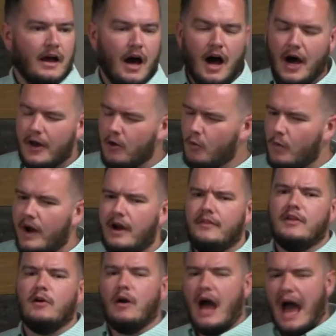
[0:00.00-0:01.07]
Unaware
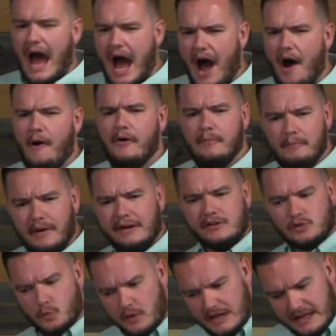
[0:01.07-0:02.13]
that how
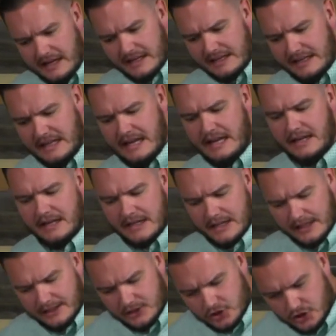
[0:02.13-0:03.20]
much we need
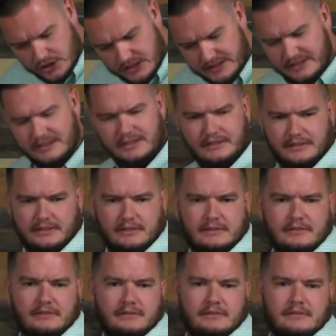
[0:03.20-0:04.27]
Jesus.
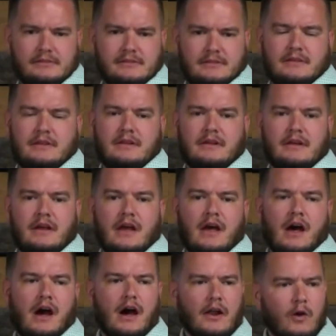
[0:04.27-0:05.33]

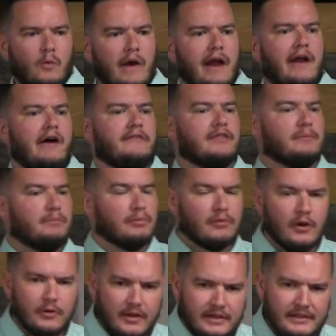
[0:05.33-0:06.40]
Unaware of the
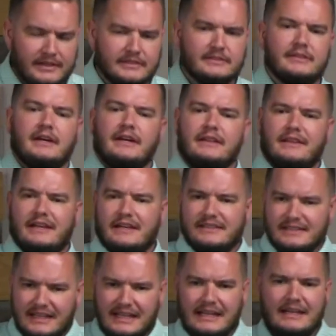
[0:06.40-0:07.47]
brokenness that is
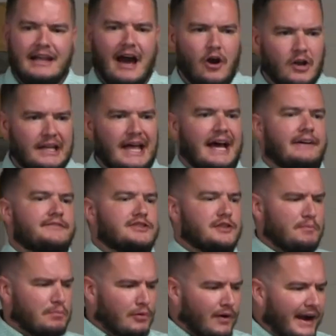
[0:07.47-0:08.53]
in our lives, the
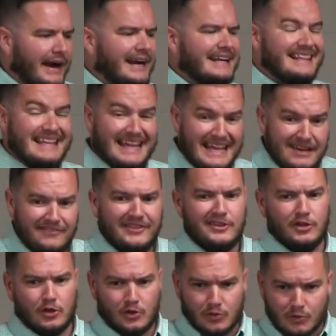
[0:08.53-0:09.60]
pride, the envy,
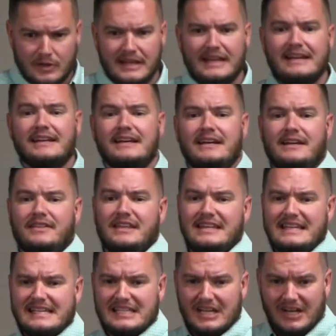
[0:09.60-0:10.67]
the greed, the
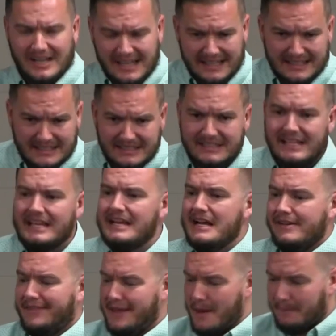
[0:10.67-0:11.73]
dishonesty,
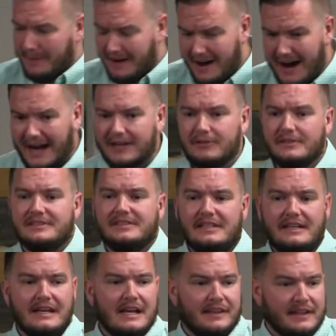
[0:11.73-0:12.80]
the
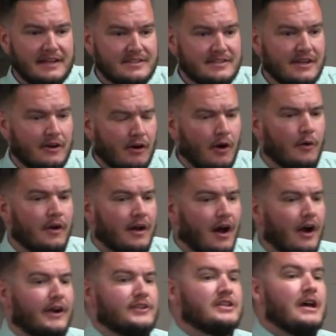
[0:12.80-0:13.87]
hypocrisy that is in our own
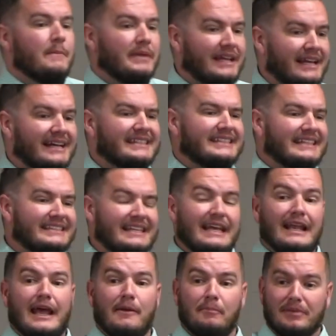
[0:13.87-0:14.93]
hearts because it's in
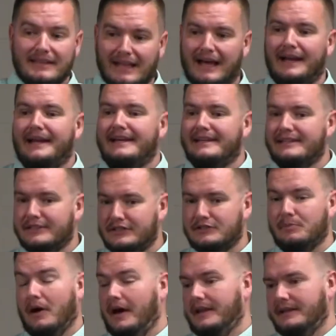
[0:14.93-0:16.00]
a blind
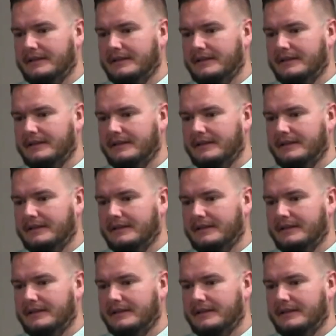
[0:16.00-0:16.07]
spot.